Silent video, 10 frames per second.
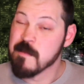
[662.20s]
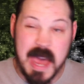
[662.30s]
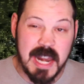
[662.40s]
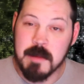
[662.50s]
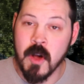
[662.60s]

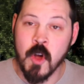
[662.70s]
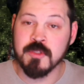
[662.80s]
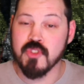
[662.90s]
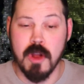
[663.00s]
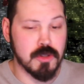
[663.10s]
Patty Mahomes
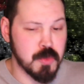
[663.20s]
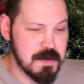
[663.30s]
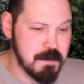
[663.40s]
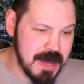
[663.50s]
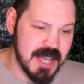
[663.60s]
struggled
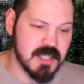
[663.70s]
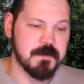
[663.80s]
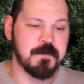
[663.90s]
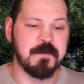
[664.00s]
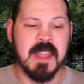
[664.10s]
with picks
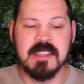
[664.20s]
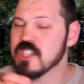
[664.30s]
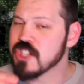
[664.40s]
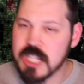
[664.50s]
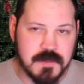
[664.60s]
as
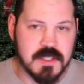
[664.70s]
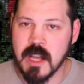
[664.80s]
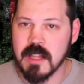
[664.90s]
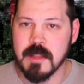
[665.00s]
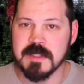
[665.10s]
the Chiefs
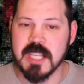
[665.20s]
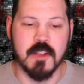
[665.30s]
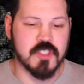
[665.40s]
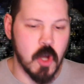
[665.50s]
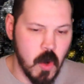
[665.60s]
dug
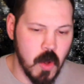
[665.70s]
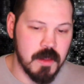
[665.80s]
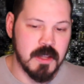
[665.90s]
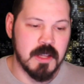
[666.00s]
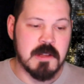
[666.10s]
themselves a
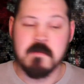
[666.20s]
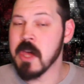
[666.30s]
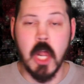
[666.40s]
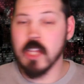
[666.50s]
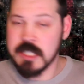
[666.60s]
hole.
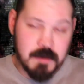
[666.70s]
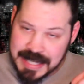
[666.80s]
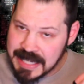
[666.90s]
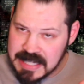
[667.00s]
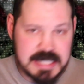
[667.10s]
That all seems
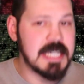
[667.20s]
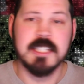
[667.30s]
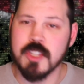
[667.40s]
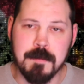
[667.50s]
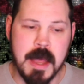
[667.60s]
like a
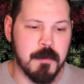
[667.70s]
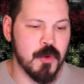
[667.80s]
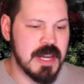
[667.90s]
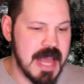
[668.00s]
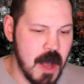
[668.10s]
distant
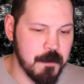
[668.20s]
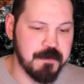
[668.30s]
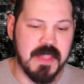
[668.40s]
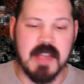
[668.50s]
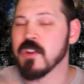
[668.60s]
memory now
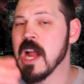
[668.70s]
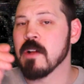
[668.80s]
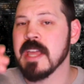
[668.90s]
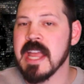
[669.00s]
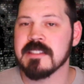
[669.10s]
after
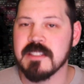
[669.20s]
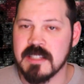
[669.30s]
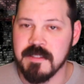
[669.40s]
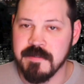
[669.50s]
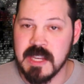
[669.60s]
how Kansas
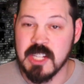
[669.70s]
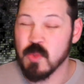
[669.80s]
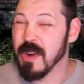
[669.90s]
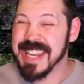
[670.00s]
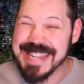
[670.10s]
City finished,
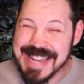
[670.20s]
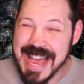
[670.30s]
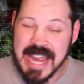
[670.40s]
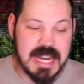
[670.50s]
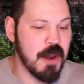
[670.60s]
winning
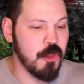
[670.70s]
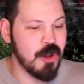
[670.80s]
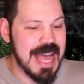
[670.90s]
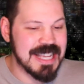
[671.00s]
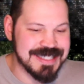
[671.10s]
9 out of their
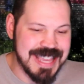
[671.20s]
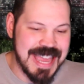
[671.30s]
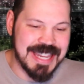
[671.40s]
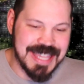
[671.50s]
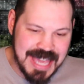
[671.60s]
last
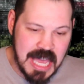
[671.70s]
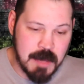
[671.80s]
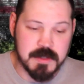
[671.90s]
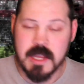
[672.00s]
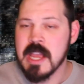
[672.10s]
10
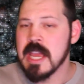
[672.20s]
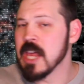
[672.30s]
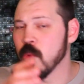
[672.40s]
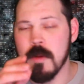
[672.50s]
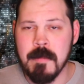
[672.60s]
games.
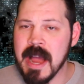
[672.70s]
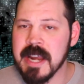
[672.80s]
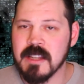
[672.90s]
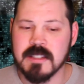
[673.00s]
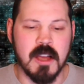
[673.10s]
It
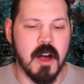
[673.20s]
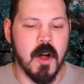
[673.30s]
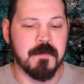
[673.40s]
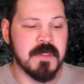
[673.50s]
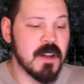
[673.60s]
reminded us
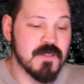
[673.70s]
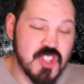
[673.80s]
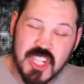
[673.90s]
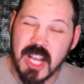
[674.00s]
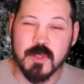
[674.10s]
all of
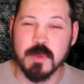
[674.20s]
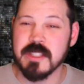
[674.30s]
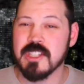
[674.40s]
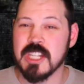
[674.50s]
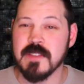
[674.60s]
just what
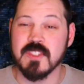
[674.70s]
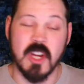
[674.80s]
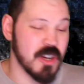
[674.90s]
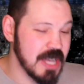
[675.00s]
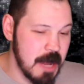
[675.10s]
the Chiefs
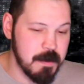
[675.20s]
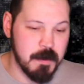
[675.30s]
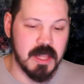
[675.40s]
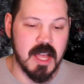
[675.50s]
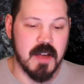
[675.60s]
are
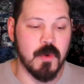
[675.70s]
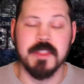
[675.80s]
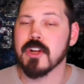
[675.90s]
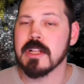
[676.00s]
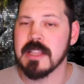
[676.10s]
capable of when
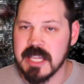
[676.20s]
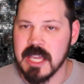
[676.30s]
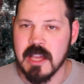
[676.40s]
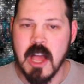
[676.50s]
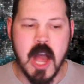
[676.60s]
they're
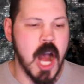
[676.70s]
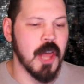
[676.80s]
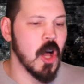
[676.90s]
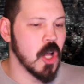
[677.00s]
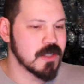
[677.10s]
clicking
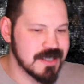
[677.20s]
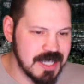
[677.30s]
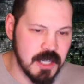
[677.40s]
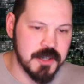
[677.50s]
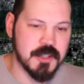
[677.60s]
on all
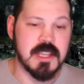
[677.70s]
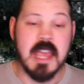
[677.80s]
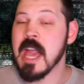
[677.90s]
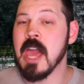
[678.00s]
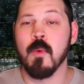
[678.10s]
cylinders,
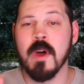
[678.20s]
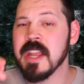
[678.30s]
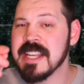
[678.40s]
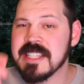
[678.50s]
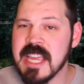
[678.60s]
and what
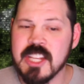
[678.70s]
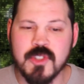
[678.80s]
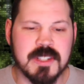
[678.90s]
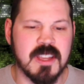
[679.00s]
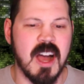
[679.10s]
a
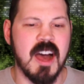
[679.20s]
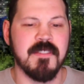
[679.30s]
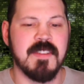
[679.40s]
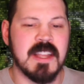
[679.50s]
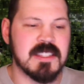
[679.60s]
dangerous
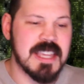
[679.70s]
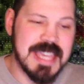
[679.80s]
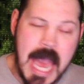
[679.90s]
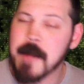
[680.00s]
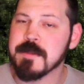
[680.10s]
offense,
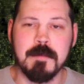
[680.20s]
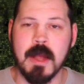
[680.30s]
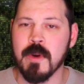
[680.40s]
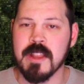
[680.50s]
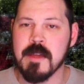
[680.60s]
captained by
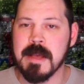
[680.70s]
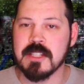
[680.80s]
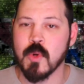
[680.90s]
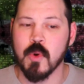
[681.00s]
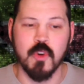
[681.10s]
one of the
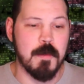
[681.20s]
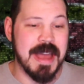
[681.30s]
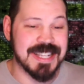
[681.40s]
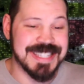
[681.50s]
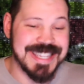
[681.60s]
best
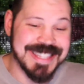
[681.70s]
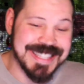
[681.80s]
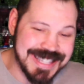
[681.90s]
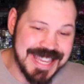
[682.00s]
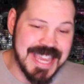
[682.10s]
quarterbacks in the
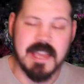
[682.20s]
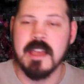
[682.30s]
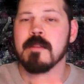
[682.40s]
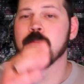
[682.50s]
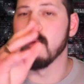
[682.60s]
league,
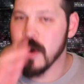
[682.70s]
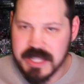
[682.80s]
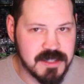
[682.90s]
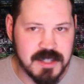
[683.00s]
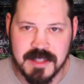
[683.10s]

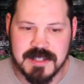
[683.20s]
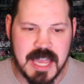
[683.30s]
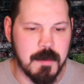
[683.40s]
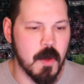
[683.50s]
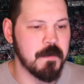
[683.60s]
brings to the
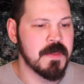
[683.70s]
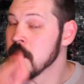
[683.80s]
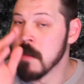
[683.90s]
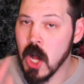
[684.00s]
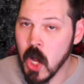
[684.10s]
table.
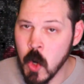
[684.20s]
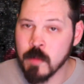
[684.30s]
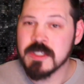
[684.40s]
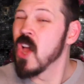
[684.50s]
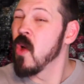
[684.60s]

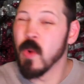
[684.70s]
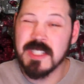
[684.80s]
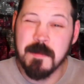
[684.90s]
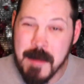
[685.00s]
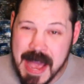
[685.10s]
Mahomes
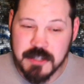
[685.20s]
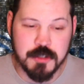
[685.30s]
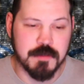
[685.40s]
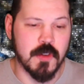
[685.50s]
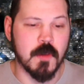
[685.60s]
was
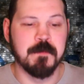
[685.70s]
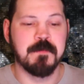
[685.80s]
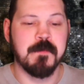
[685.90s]
masterful.